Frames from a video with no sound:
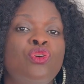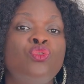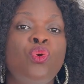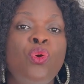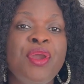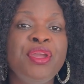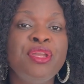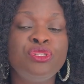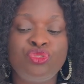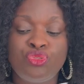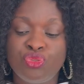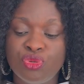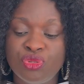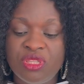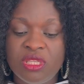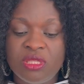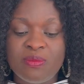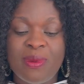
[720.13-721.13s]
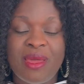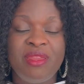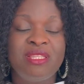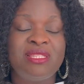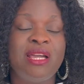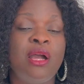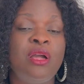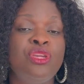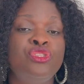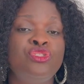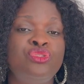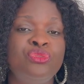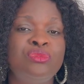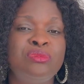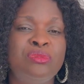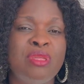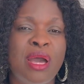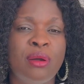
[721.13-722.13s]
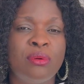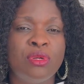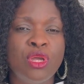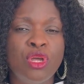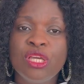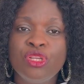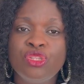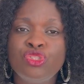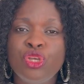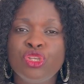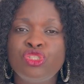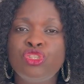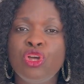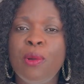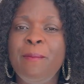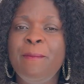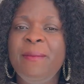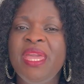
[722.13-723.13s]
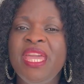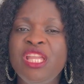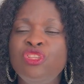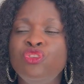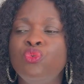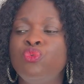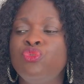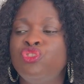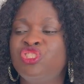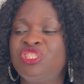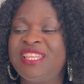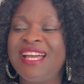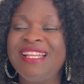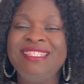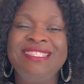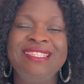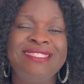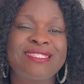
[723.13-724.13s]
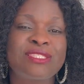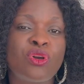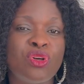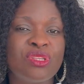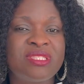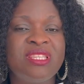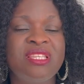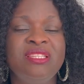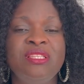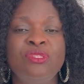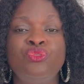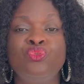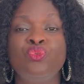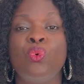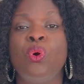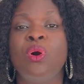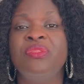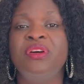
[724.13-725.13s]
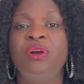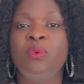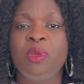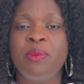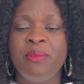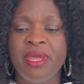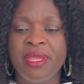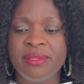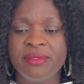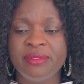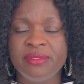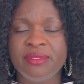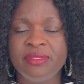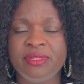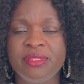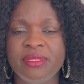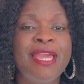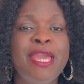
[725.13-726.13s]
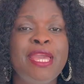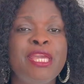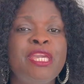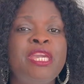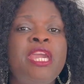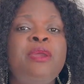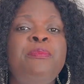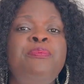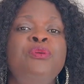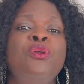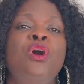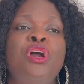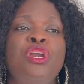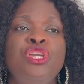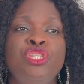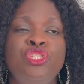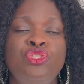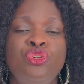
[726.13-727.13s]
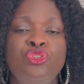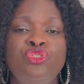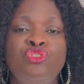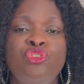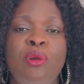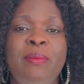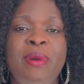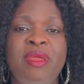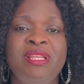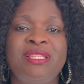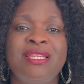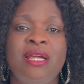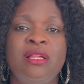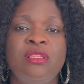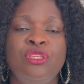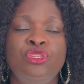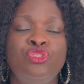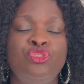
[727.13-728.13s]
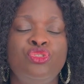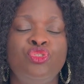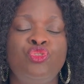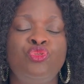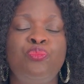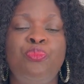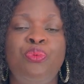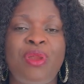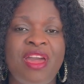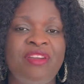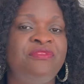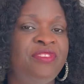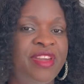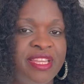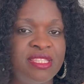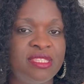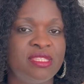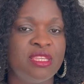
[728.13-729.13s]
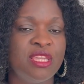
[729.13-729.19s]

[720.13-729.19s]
going through these marital issues now does not mean you will start discussing it to other women. Keep your issues, your marital issues, private.